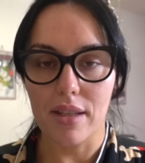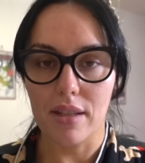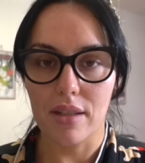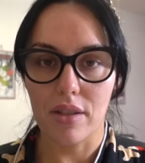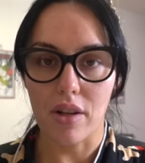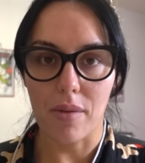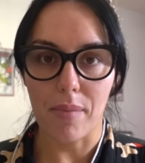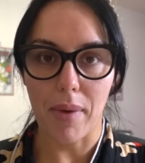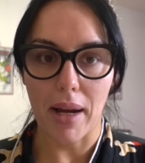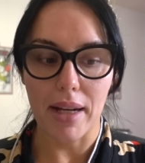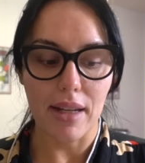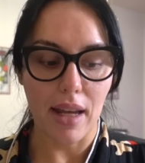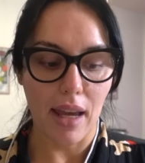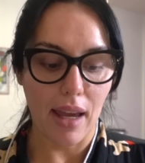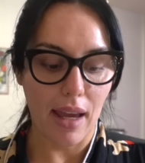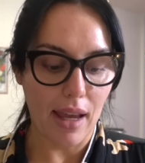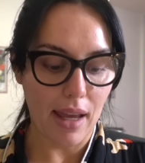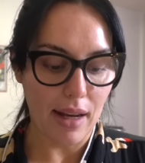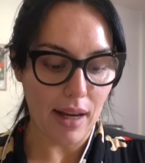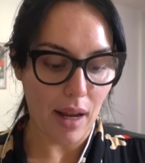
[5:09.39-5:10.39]
to start my
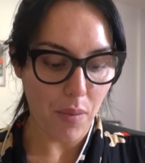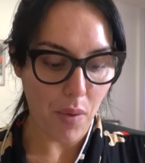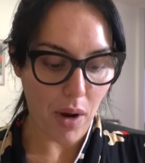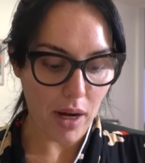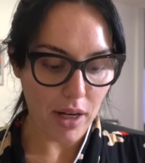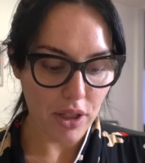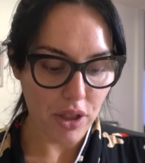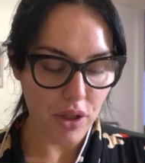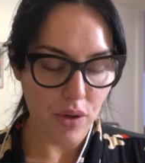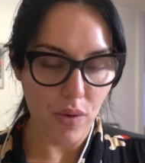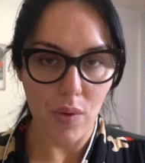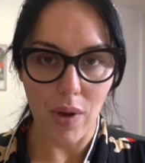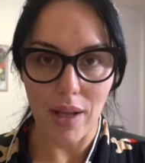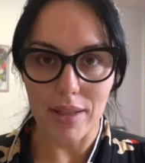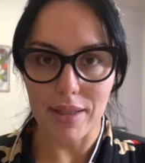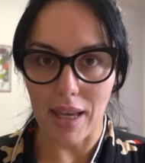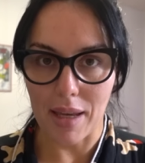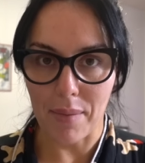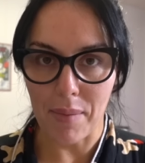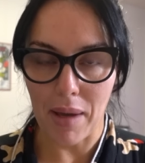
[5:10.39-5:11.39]
day and I wanted to
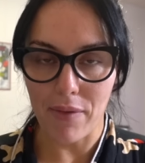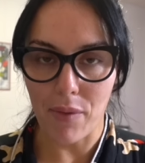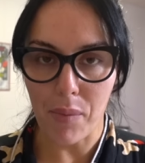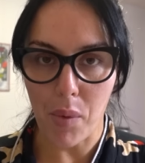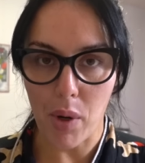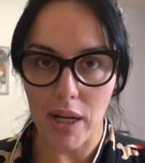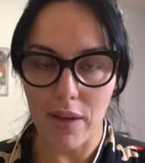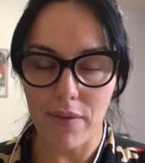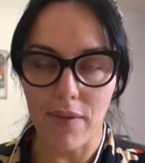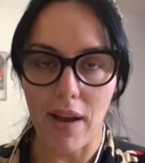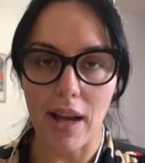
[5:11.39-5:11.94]
take my morning